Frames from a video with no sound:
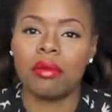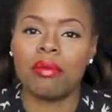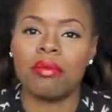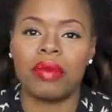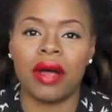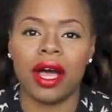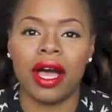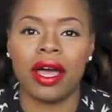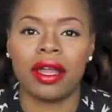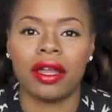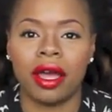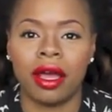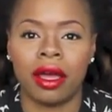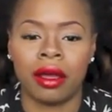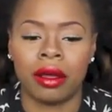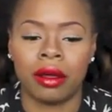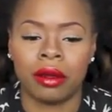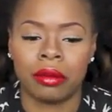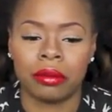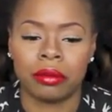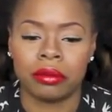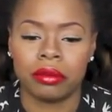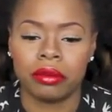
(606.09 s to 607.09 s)
But
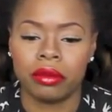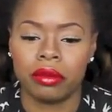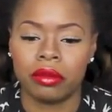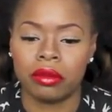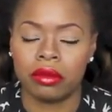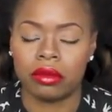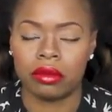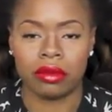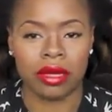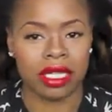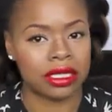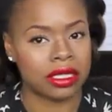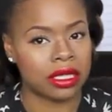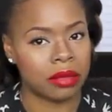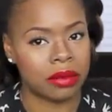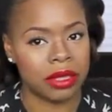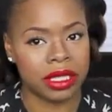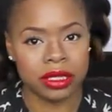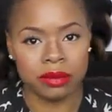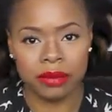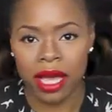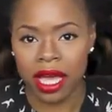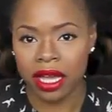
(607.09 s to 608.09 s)
my
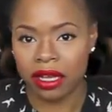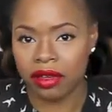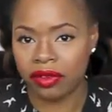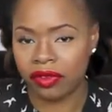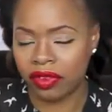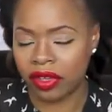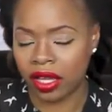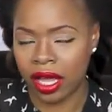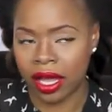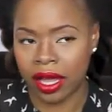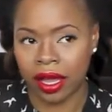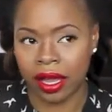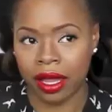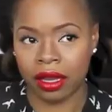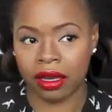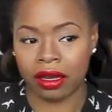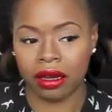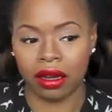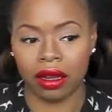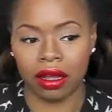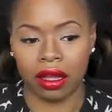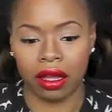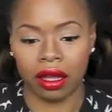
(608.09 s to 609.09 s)
stomach's back flat.
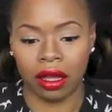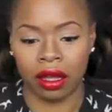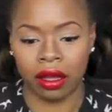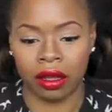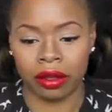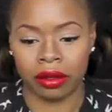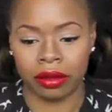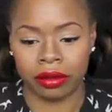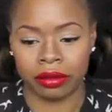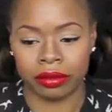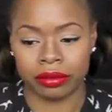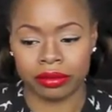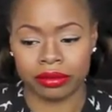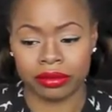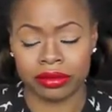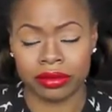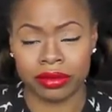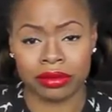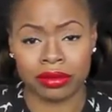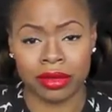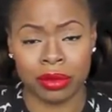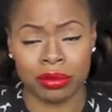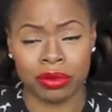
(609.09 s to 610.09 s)

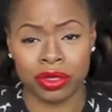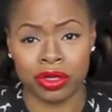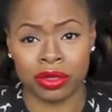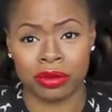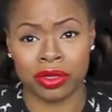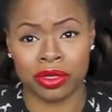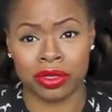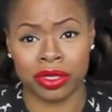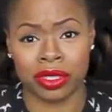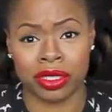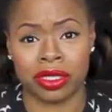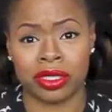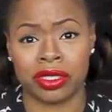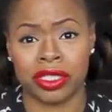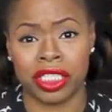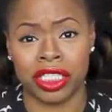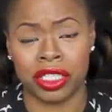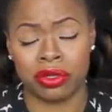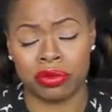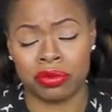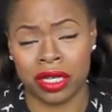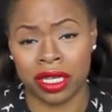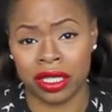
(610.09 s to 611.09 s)
My boobs are still
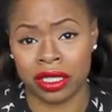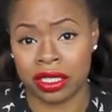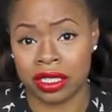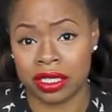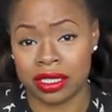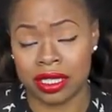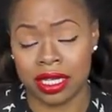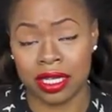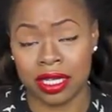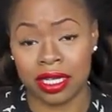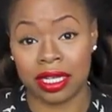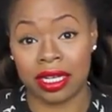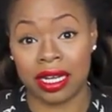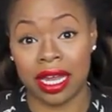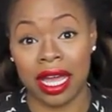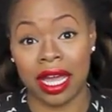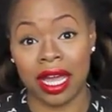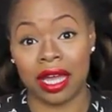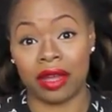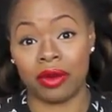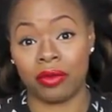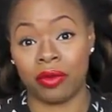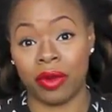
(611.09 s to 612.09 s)
humongous. I
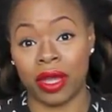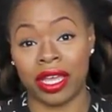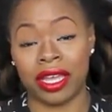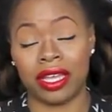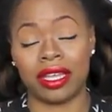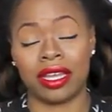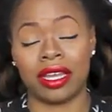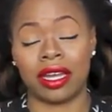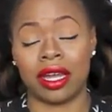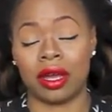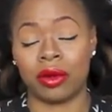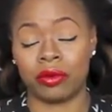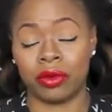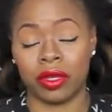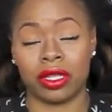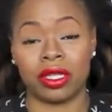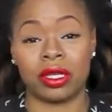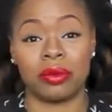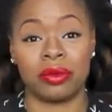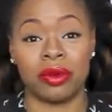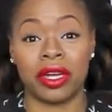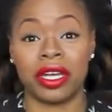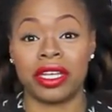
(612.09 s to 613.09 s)
cannot wait, and I
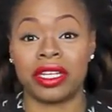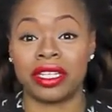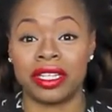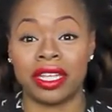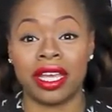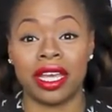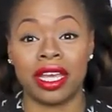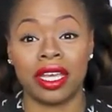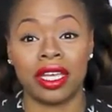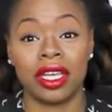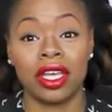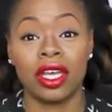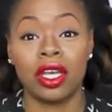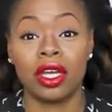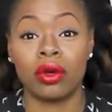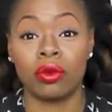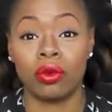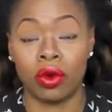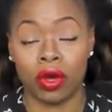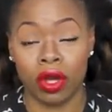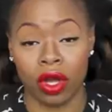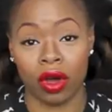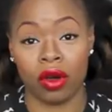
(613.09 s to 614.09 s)
really pray that they
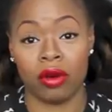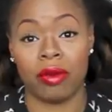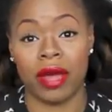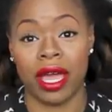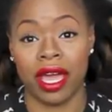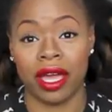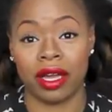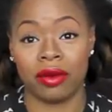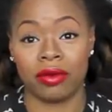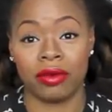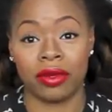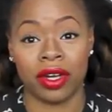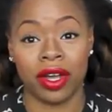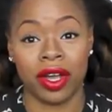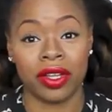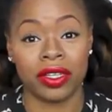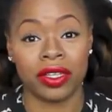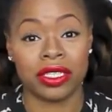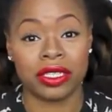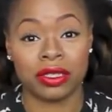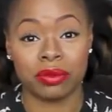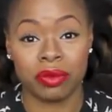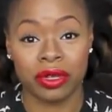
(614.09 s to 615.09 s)
will go back when all
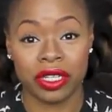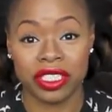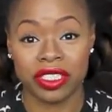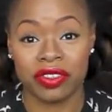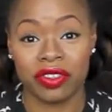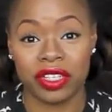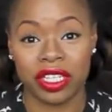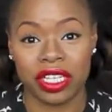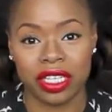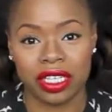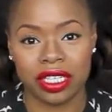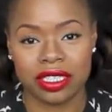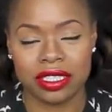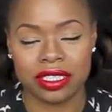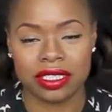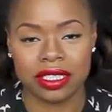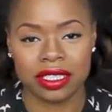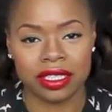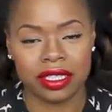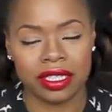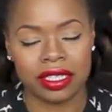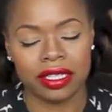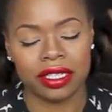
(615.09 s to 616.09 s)
this breastfeeding is done.